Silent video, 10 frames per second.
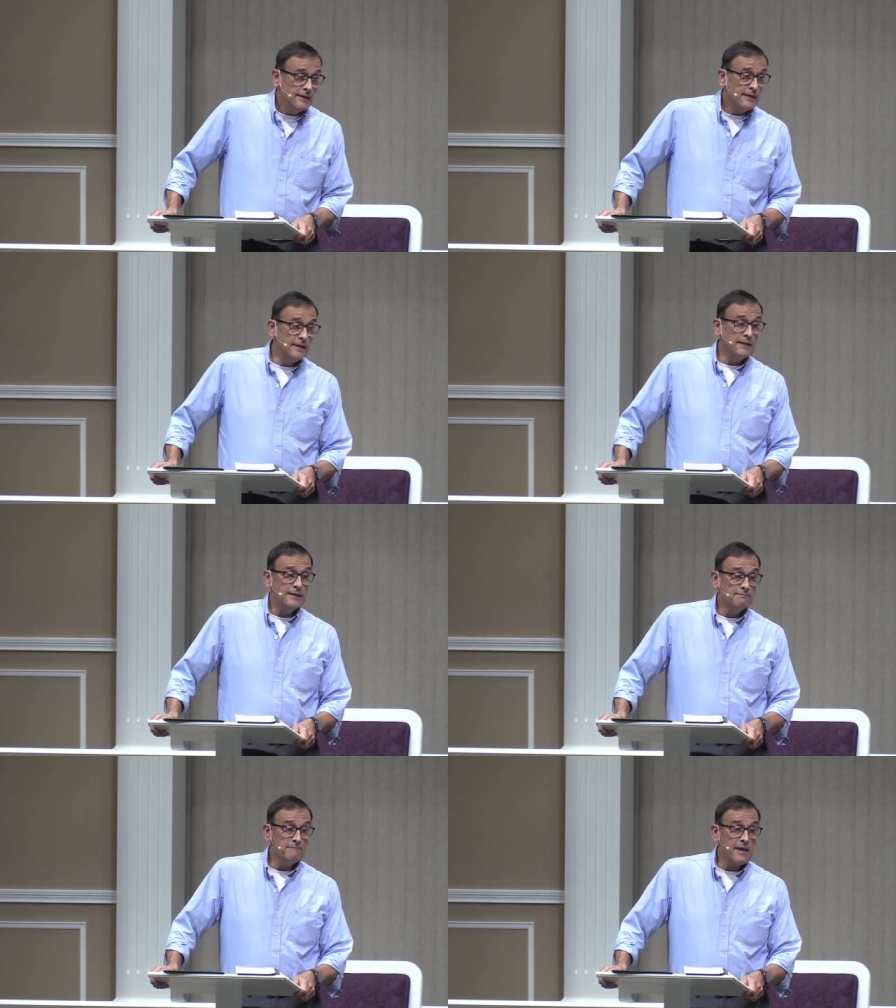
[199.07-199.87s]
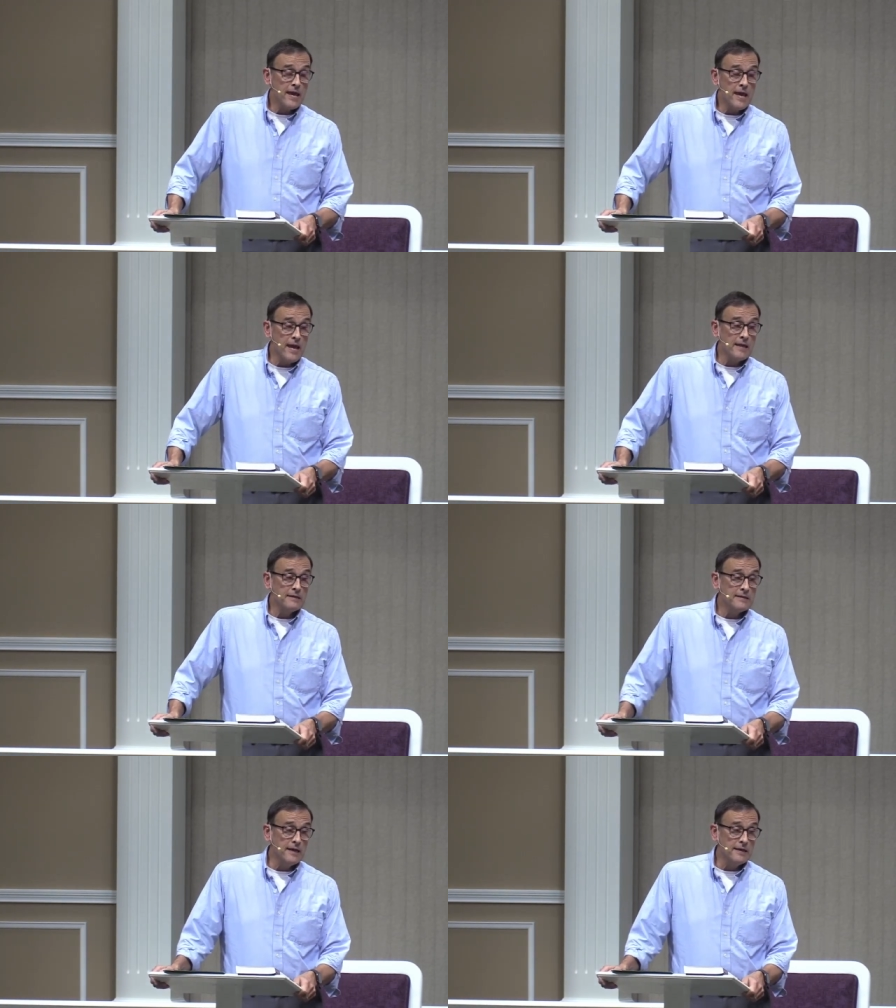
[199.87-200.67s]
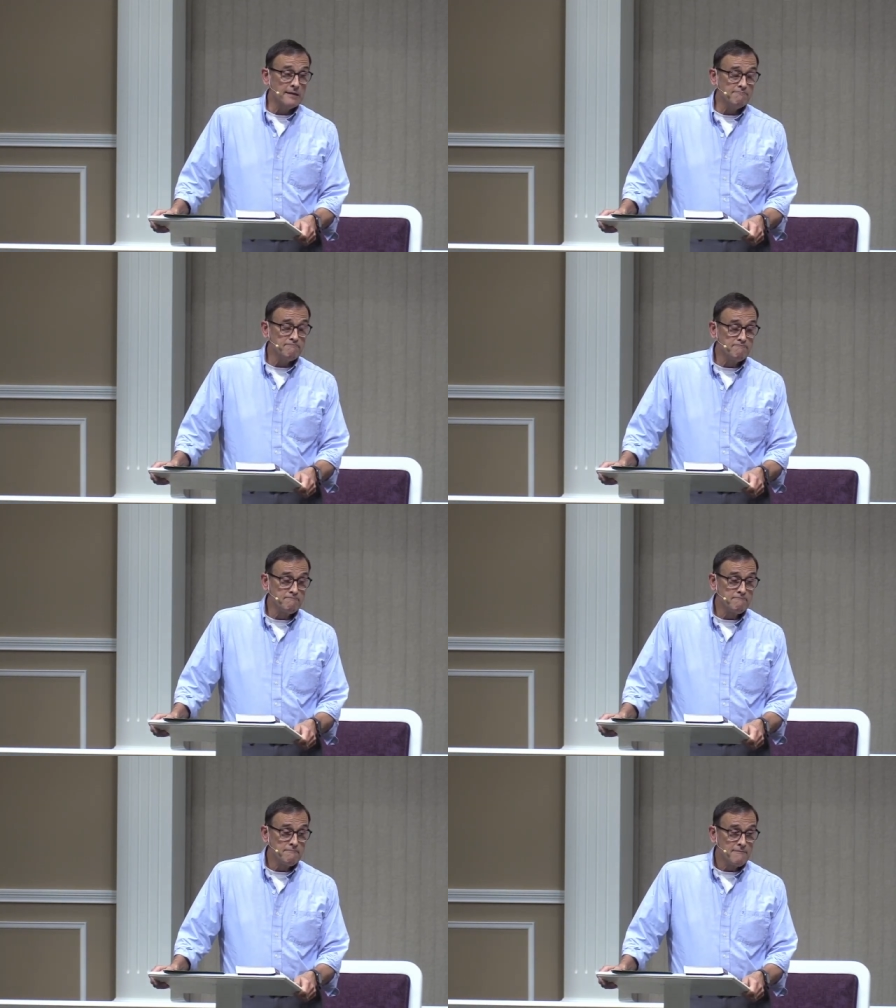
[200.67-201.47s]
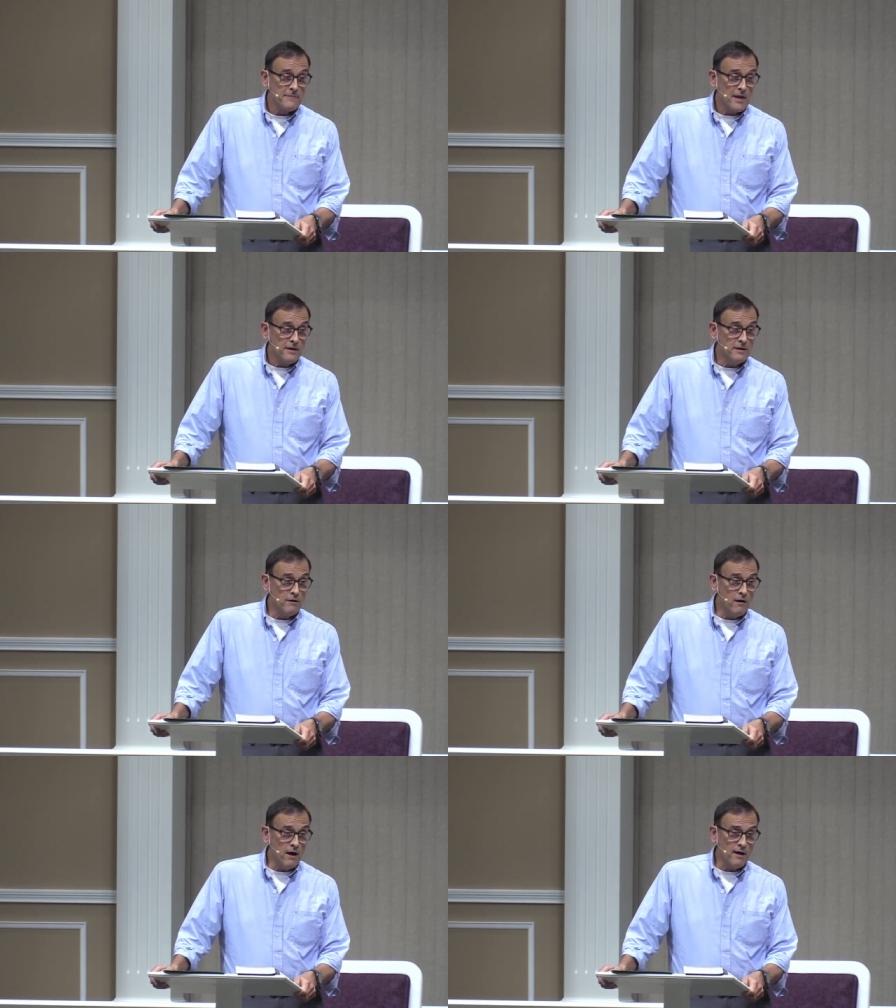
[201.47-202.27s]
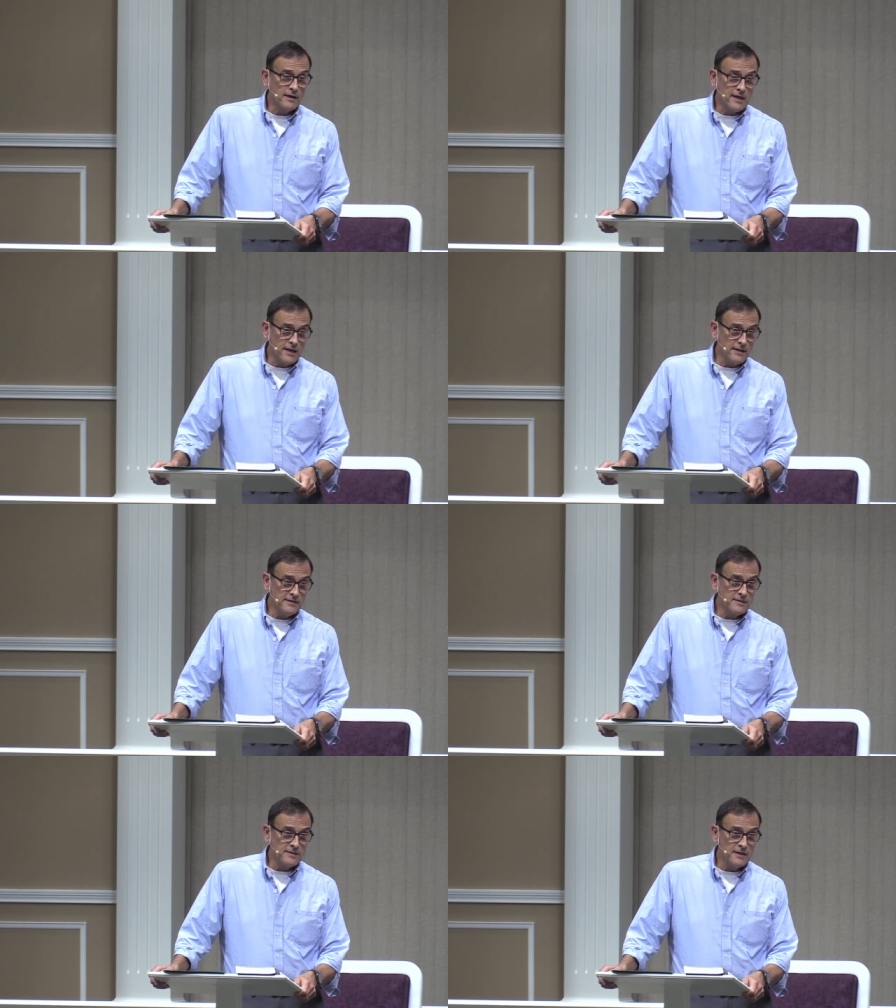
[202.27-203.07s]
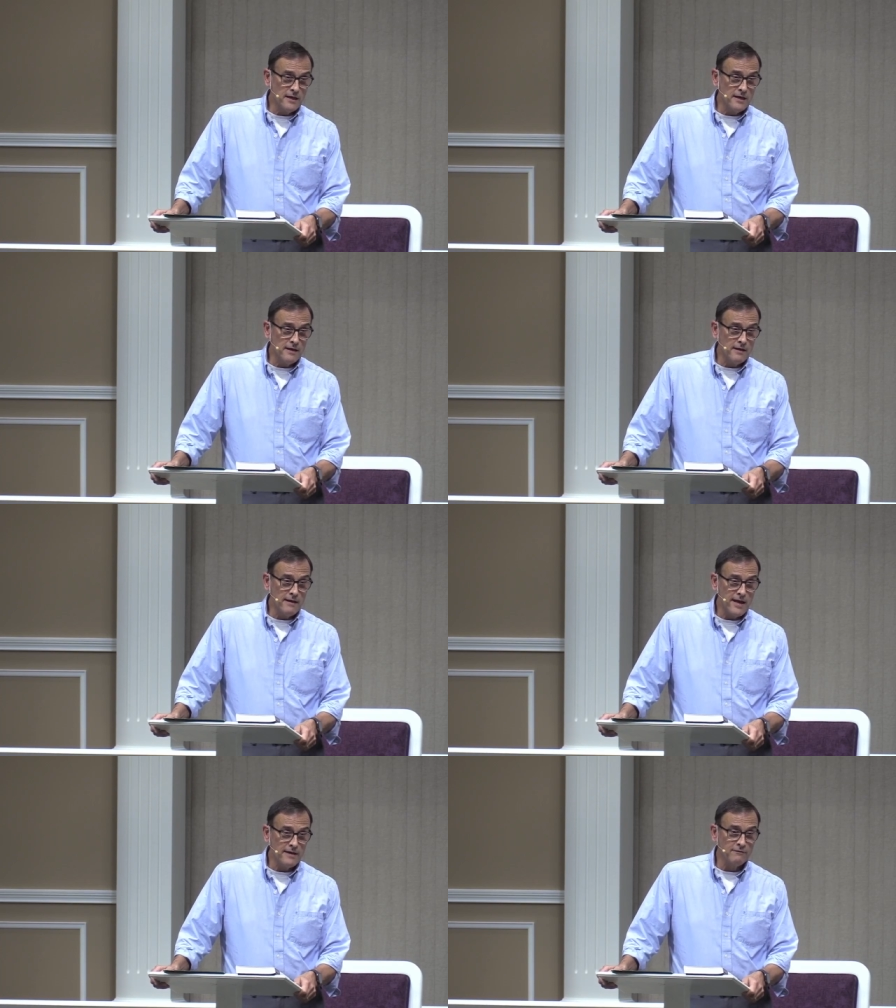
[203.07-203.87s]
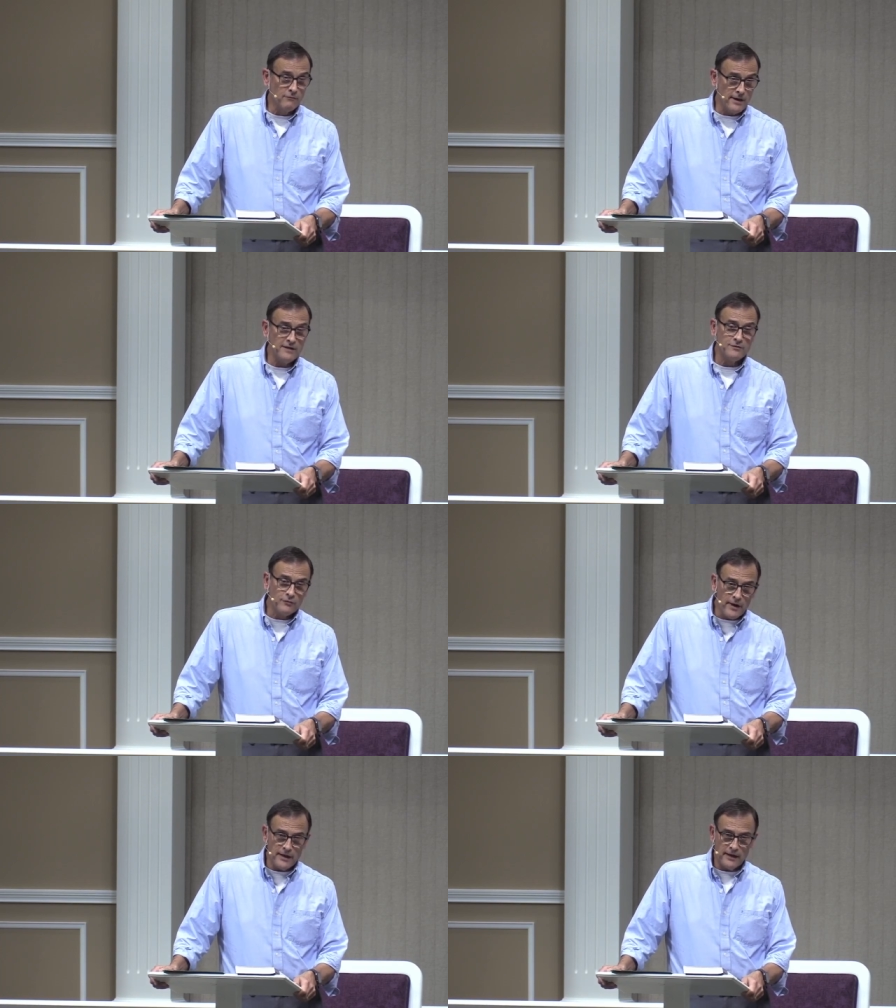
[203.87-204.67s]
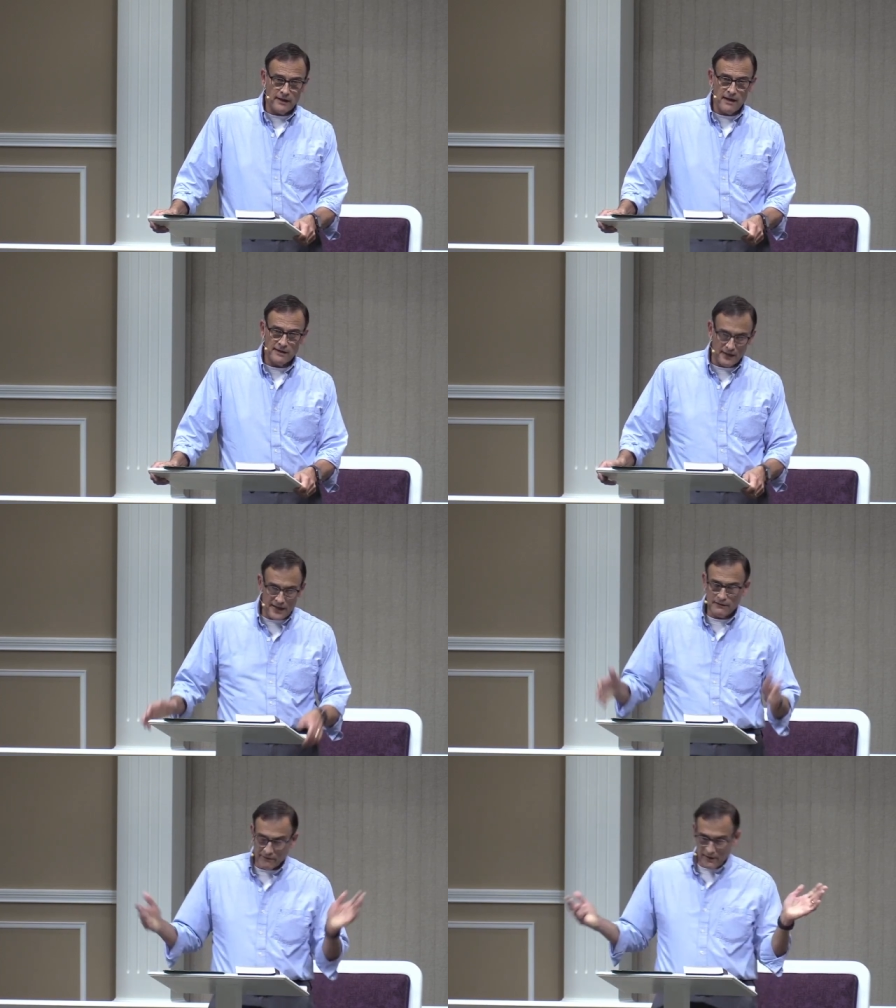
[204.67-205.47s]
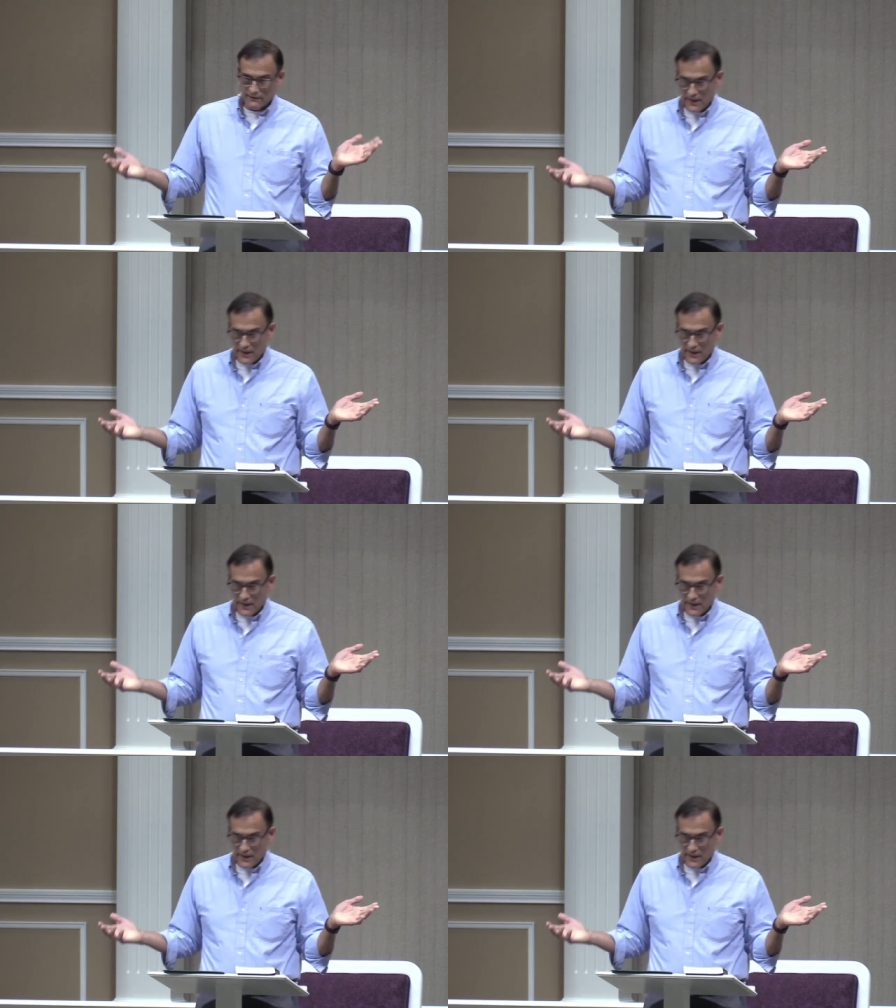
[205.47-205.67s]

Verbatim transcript: Um, and, um, you know, our kids uh, had great training. I'd like to think